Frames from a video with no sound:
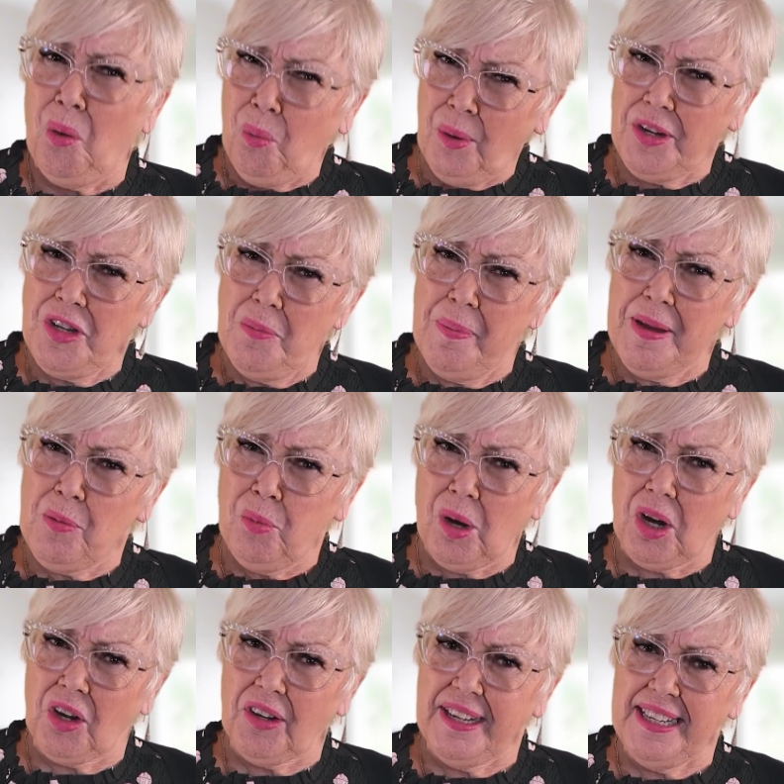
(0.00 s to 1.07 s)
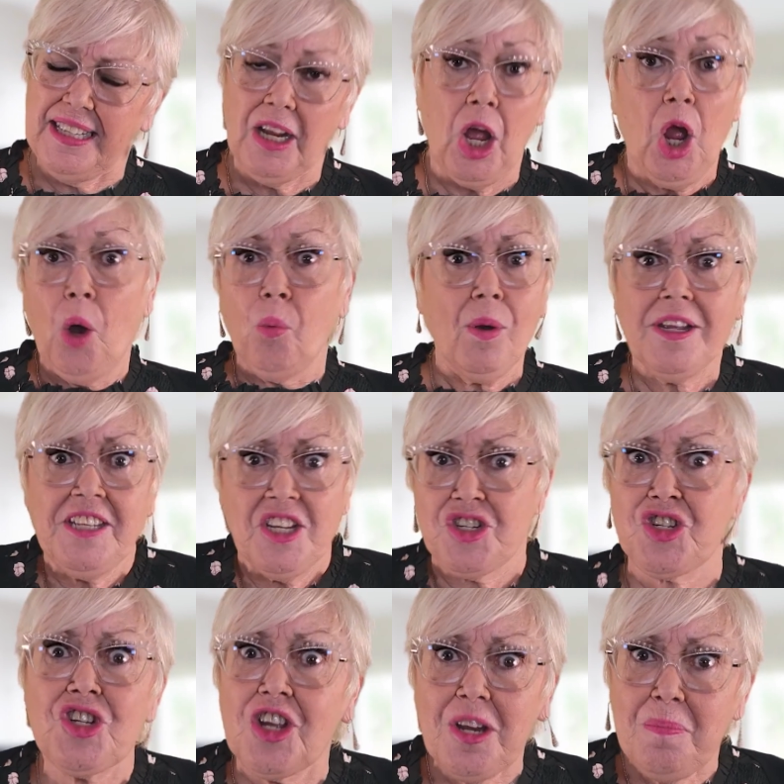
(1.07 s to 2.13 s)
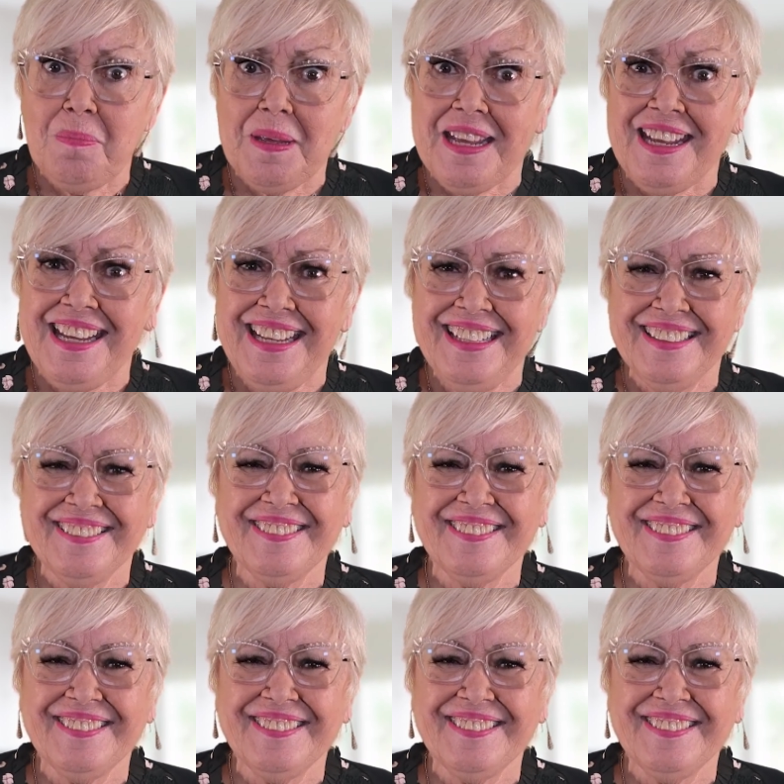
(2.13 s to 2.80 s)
wouldn't you be worried? Well, you should be.